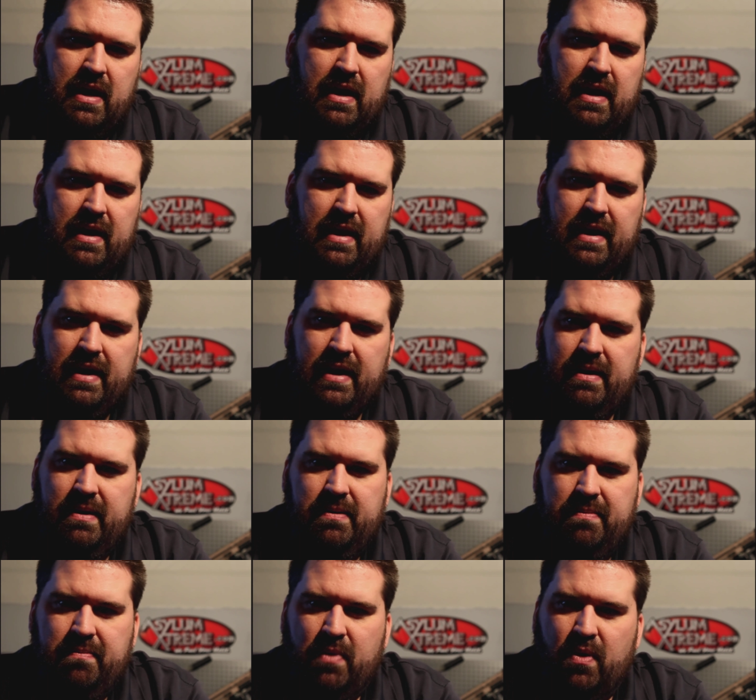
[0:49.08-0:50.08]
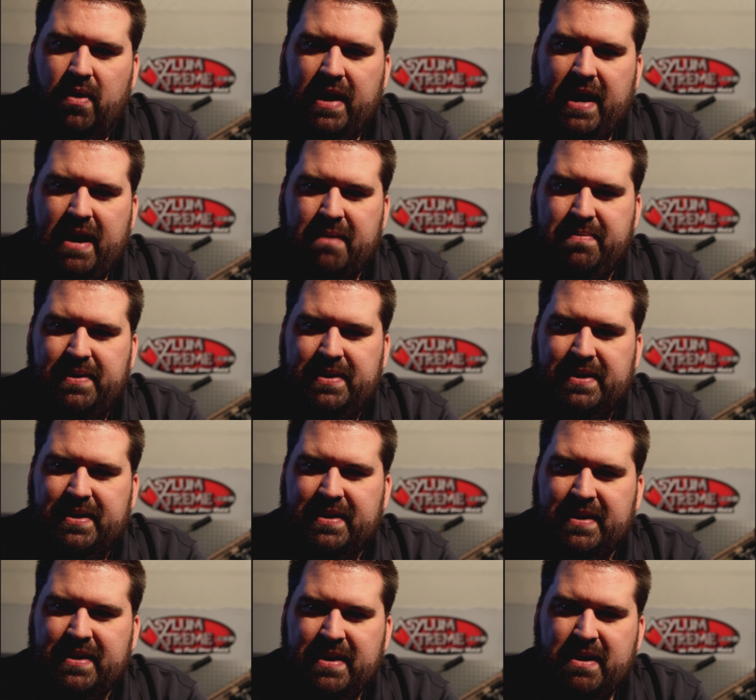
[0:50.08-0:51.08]
uh, more than happy
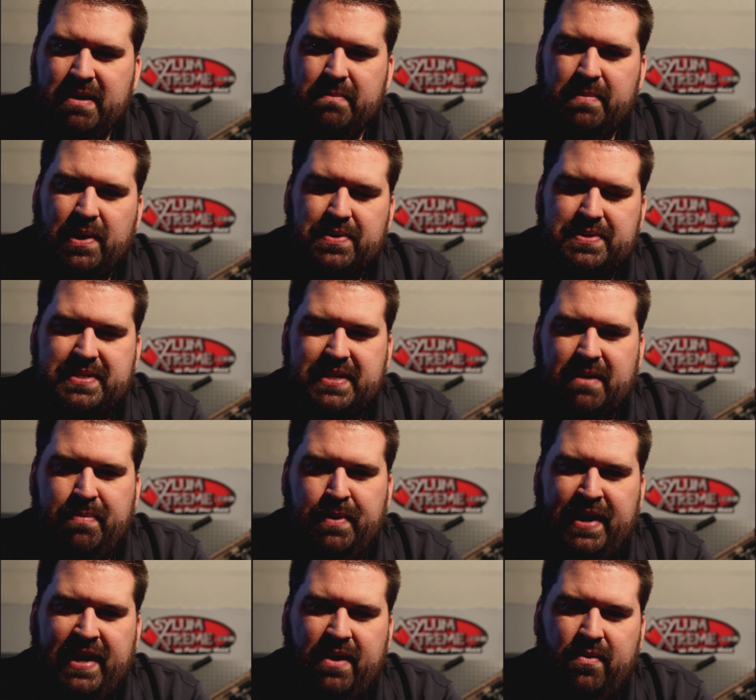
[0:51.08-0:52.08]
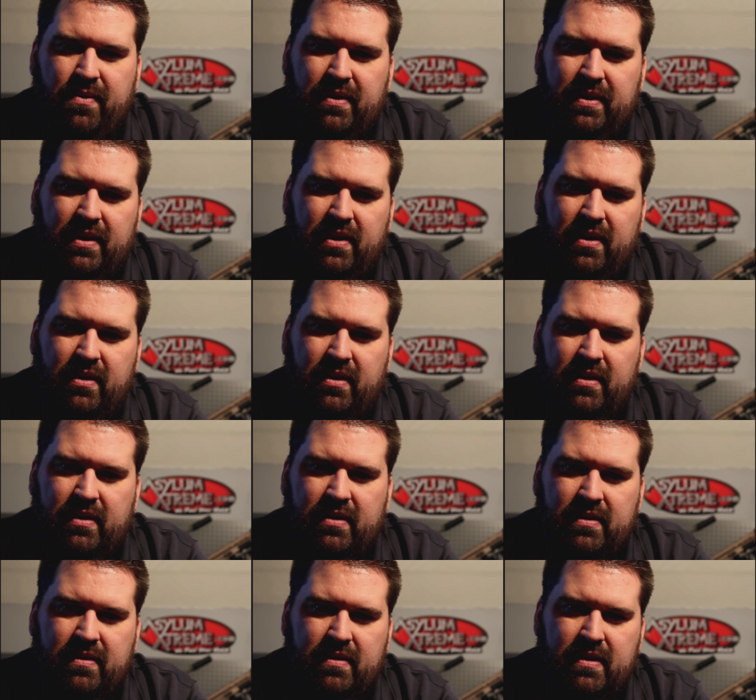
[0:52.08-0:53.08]
to post up an hour long